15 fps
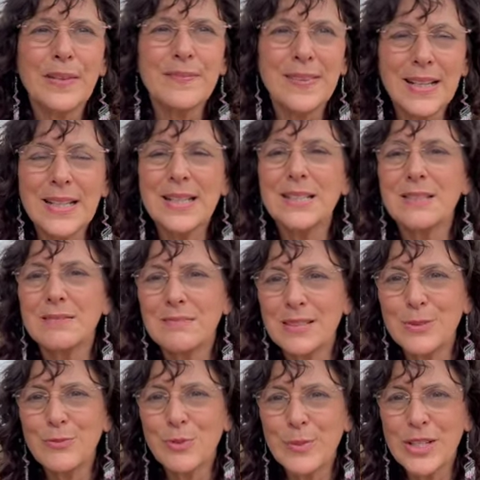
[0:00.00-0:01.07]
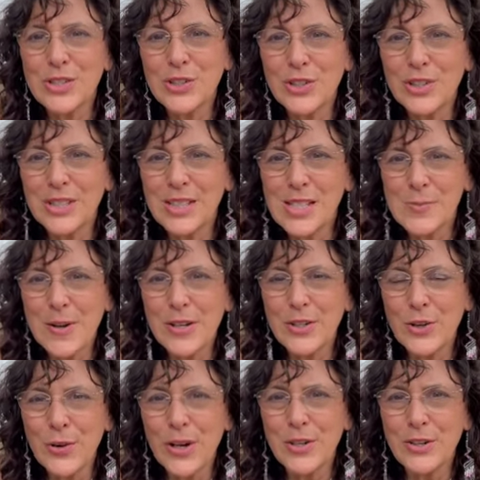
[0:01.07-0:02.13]
find information on the Inspired
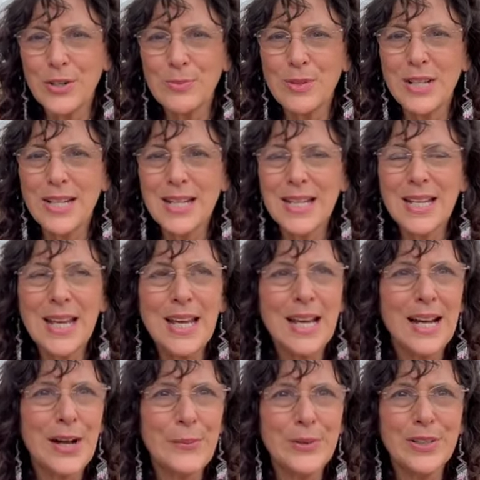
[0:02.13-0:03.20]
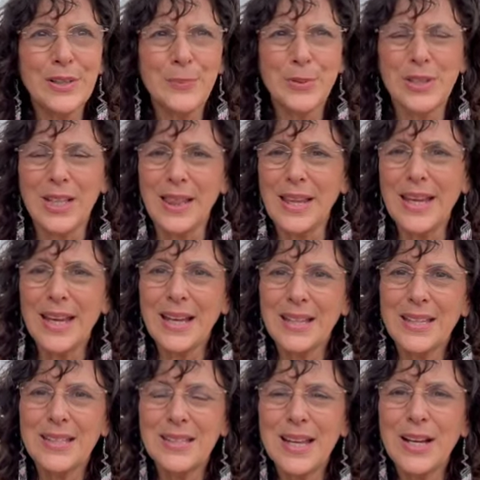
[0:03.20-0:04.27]
Creator community. I will put a link
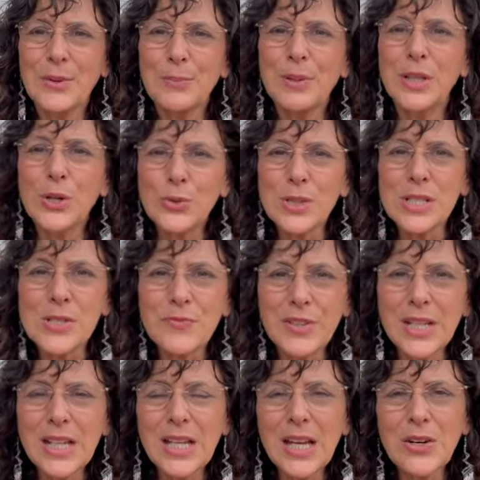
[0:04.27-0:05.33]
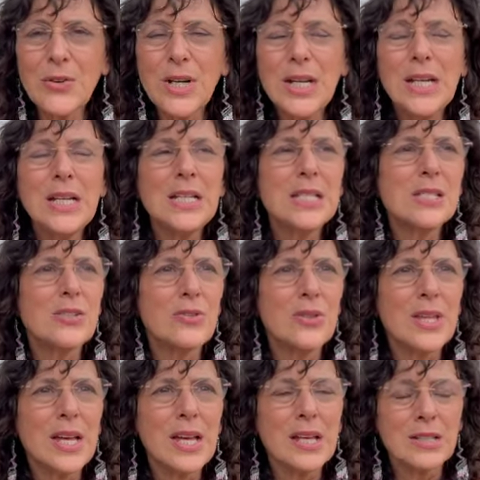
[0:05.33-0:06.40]
down below this video so
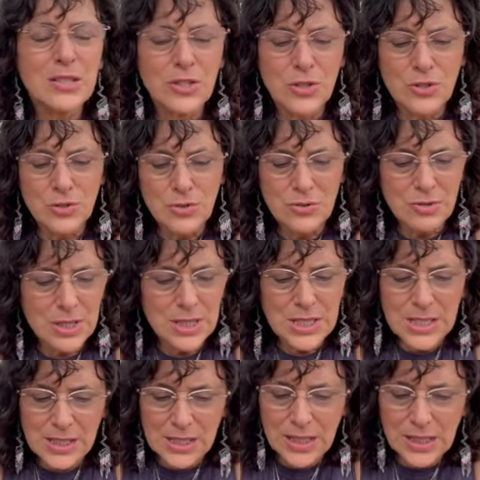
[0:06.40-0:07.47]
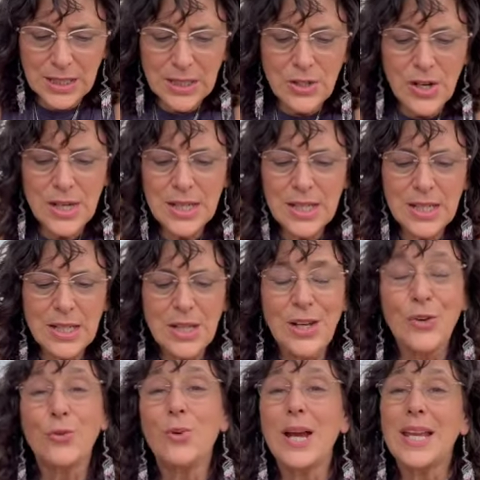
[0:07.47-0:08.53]
that you can easily click on it.
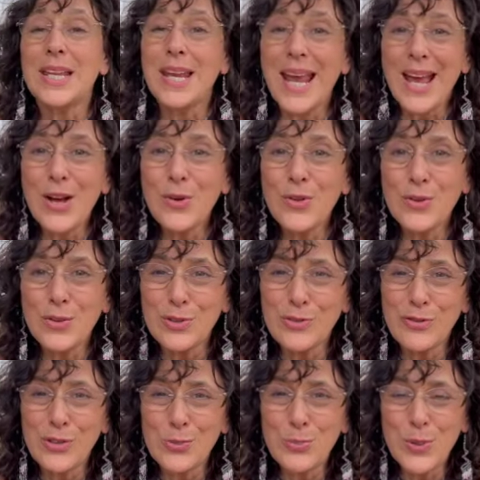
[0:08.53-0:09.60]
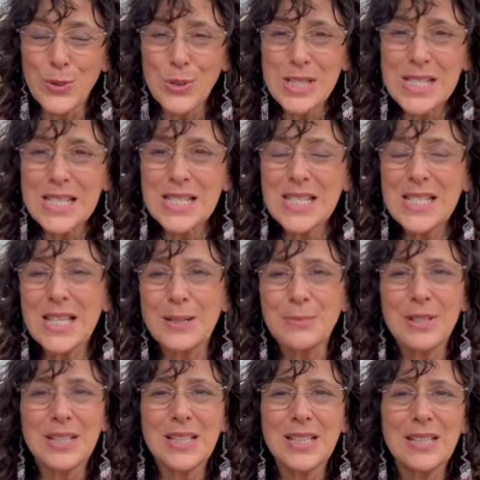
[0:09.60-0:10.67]
Right now, there are a few bonuses. I'm
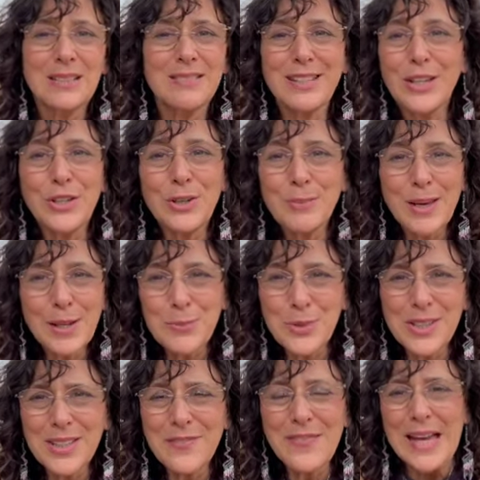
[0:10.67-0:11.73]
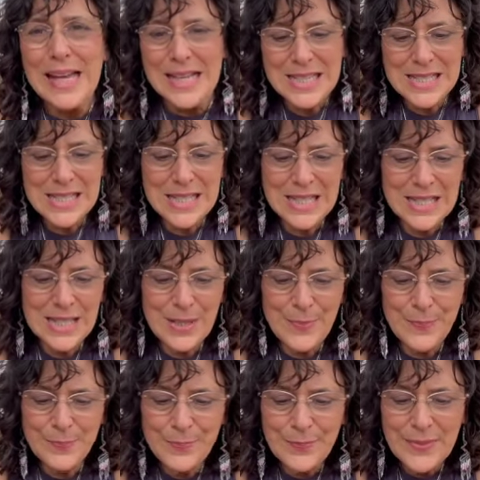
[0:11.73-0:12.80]
going to tell you about them really fast.
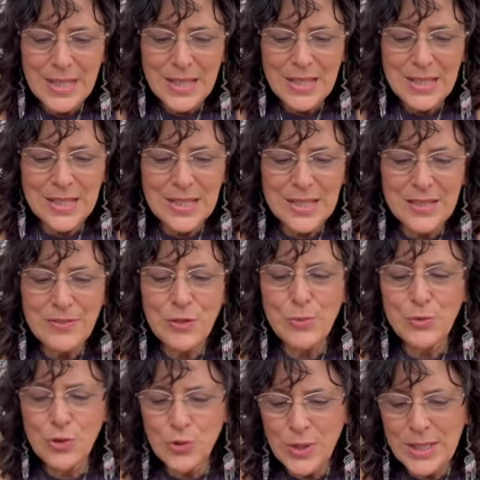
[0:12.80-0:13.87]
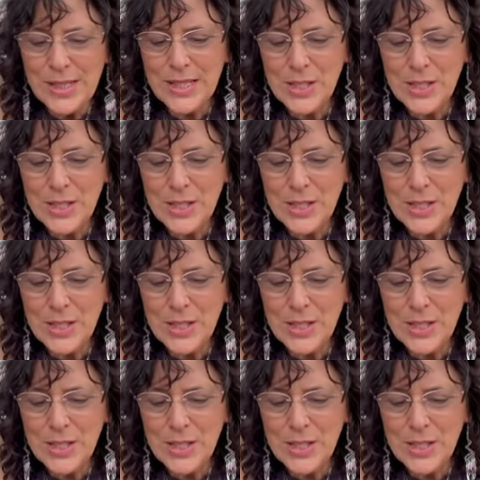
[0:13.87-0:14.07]
Um, uh, if you join the